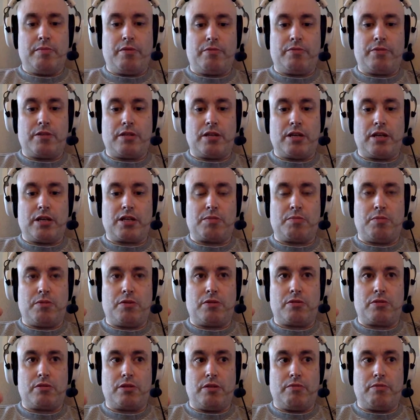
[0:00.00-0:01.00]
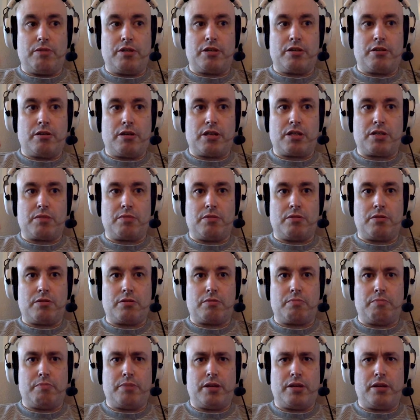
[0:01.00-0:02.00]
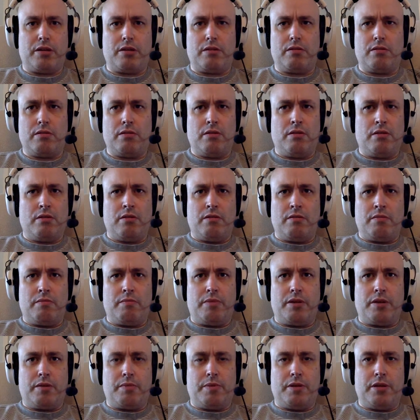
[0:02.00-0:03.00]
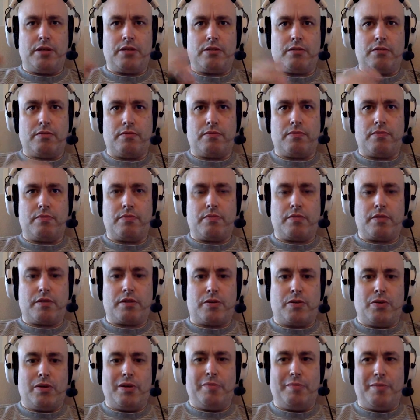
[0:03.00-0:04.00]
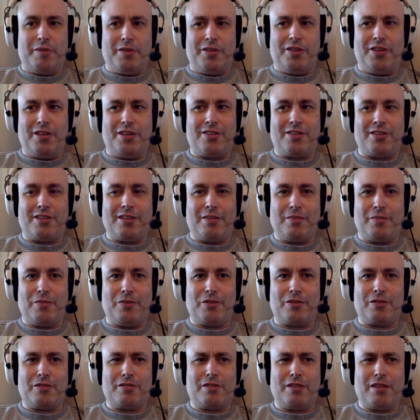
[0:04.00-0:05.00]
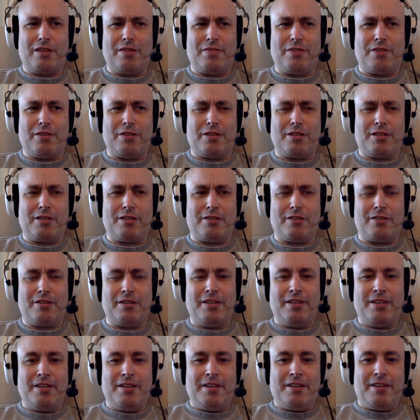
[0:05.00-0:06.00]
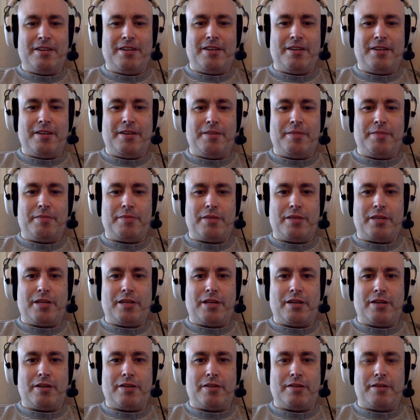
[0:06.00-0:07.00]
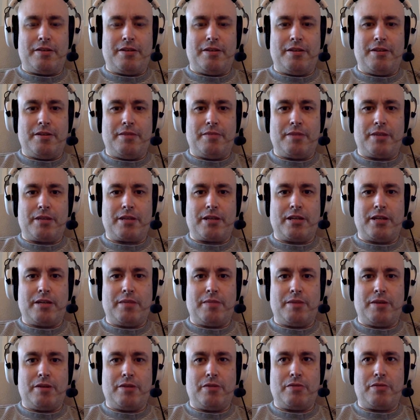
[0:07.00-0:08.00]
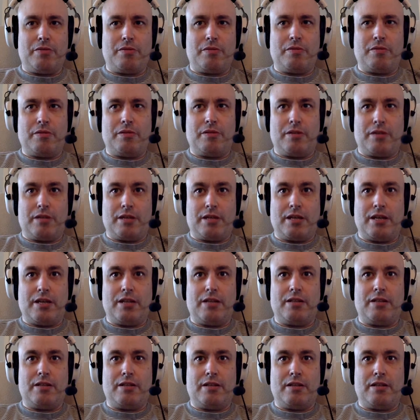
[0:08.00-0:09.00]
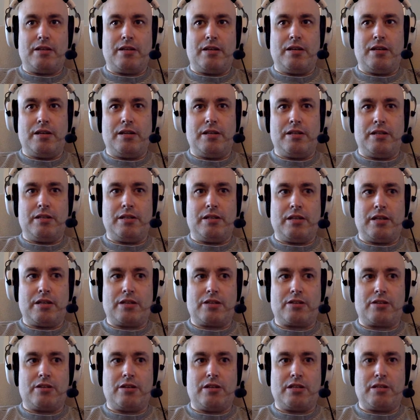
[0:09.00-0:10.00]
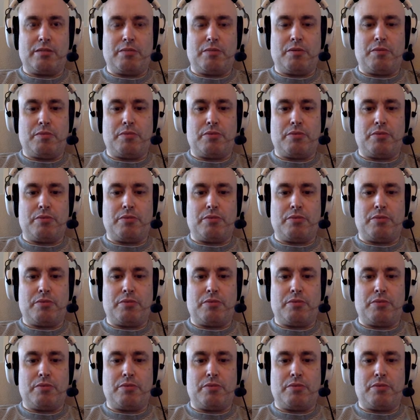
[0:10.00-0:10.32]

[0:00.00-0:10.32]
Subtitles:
obviously Xbox, the original Xbox, big piece of equipment that thing was, heavy as hell. But yeah, that came out again, and that started to put